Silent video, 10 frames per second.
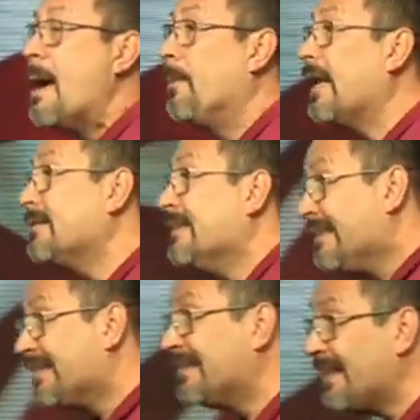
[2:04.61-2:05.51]
But as a
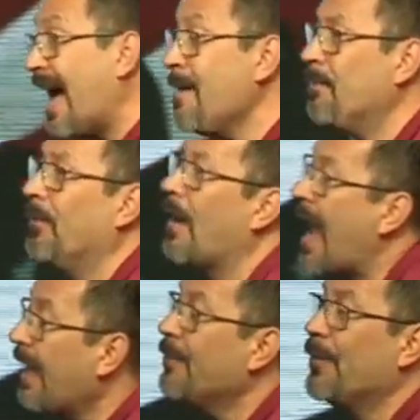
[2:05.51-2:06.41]
disciple,
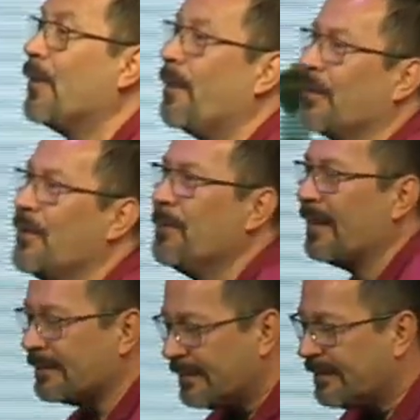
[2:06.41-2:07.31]
I don't know about you,
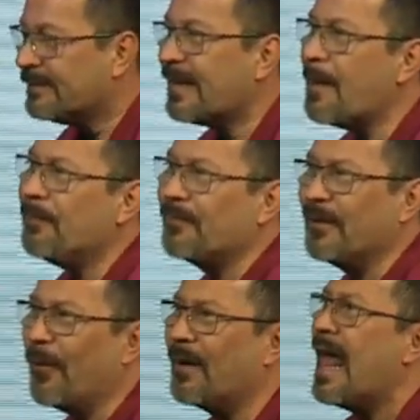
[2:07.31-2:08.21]
but as a disciple of the
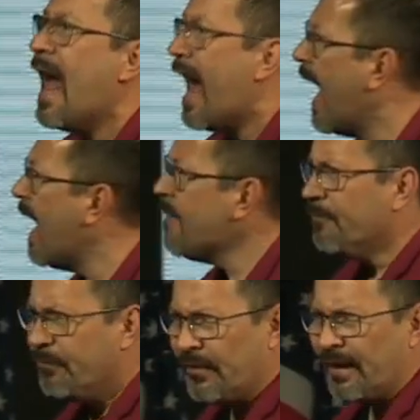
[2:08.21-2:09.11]
Lord, I,
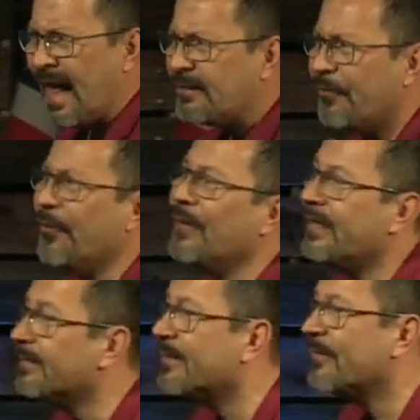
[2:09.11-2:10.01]
for the last 30
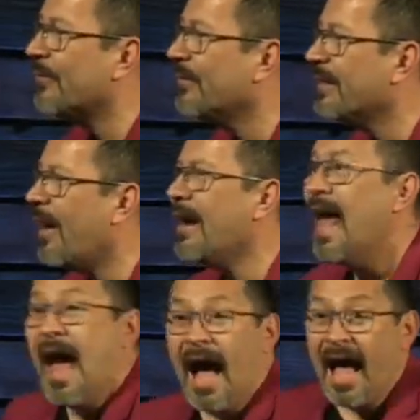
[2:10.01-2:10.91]
years of serving God,
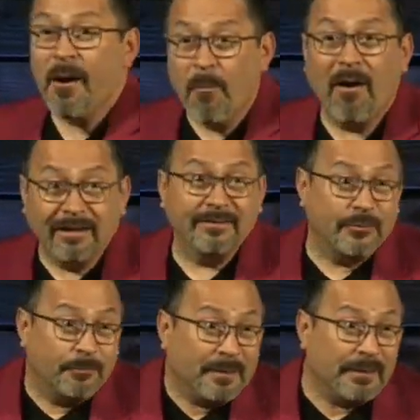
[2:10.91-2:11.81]
I wanted
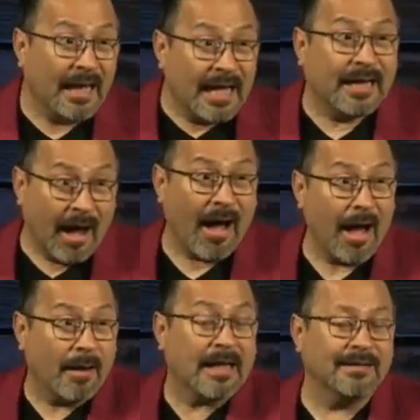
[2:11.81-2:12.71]
to be like God,
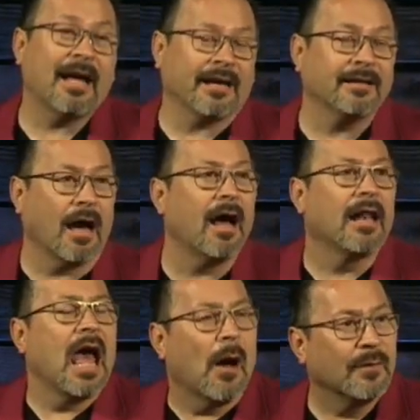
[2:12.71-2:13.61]
uh, like not God.
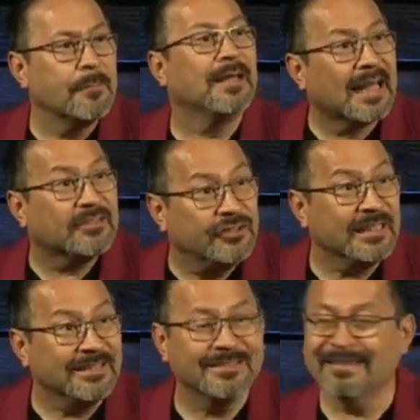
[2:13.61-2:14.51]
I wanted to be like
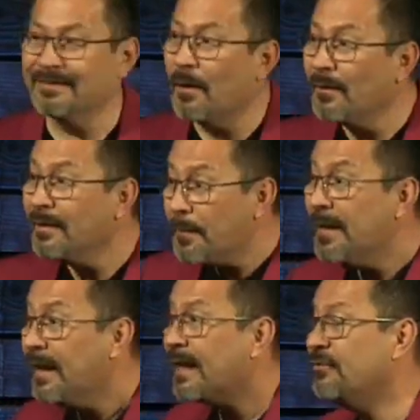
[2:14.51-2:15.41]
Jesus. I wanted to
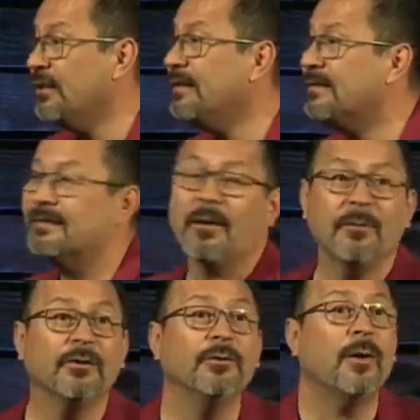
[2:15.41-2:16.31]
be like Jesus. I
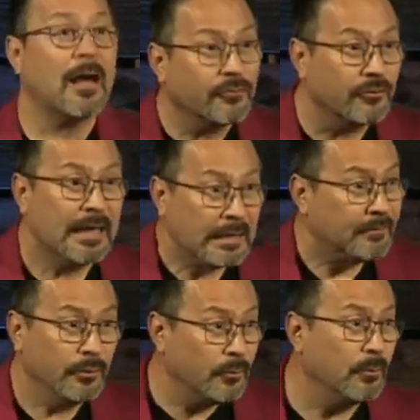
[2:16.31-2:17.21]
wanted to do how,
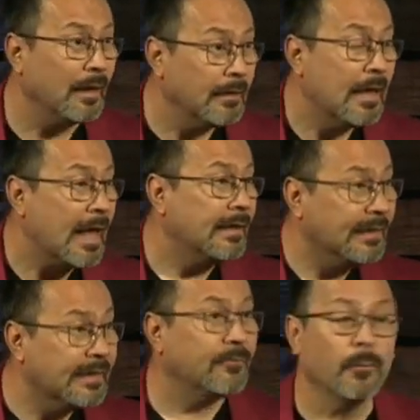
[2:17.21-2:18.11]
do and
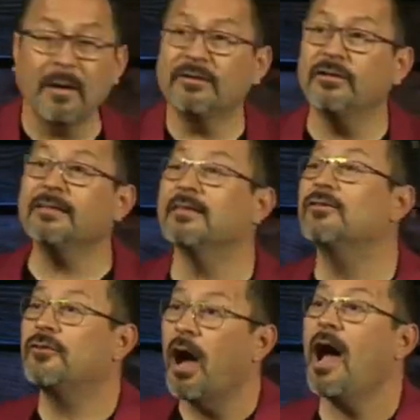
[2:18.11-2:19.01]
live the way Jesus
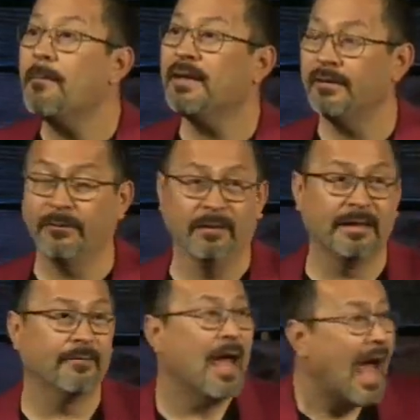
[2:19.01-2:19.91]
taught me to live.